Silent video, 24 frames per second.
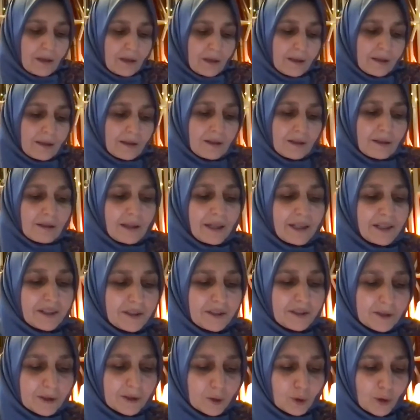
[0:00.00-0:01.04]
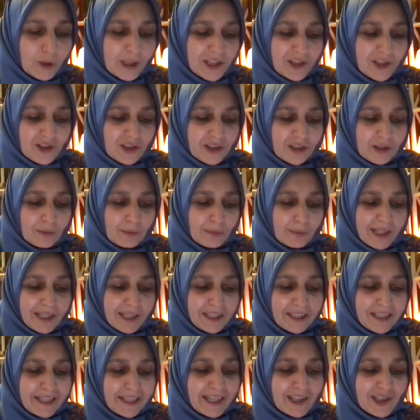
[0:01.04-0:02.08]
Another question by
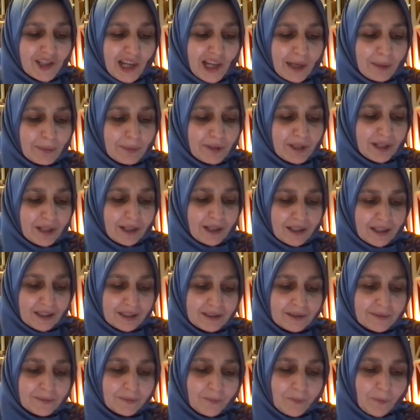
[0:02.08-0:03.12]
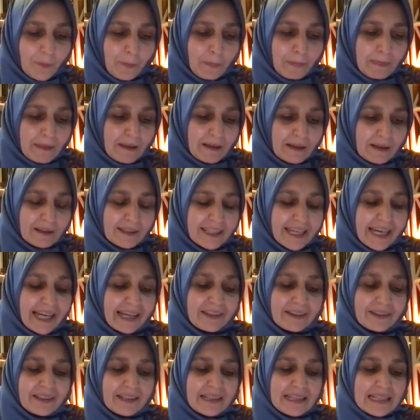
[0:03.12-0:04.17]
Najam Khan:
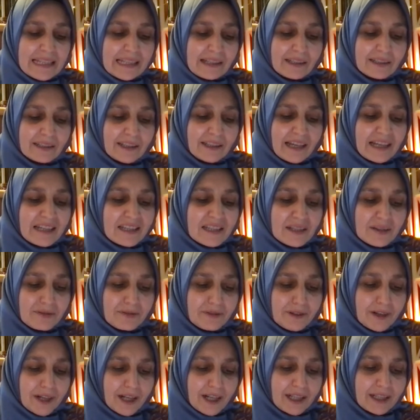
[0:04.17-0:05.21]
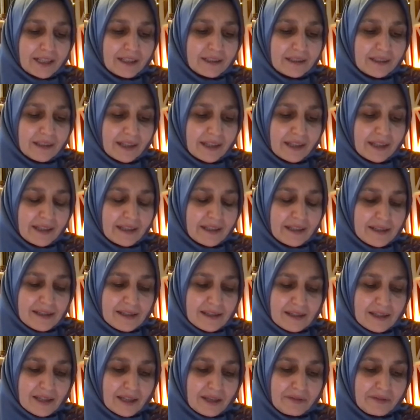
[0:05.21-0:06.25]
can this classified as
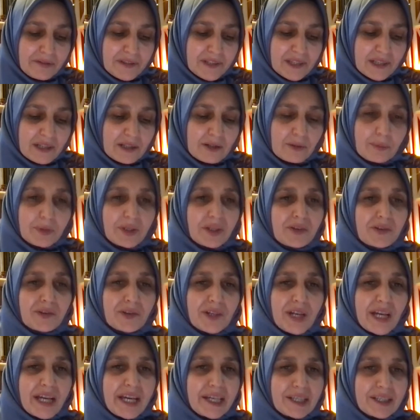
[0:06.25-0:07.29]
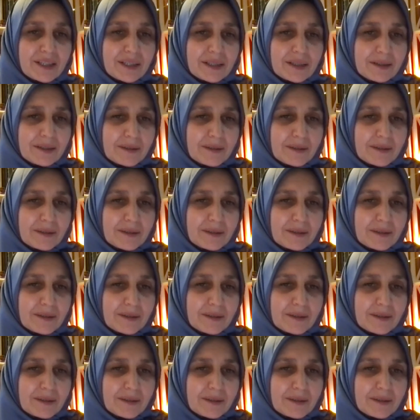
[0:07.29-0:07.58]
tafsir bir rey?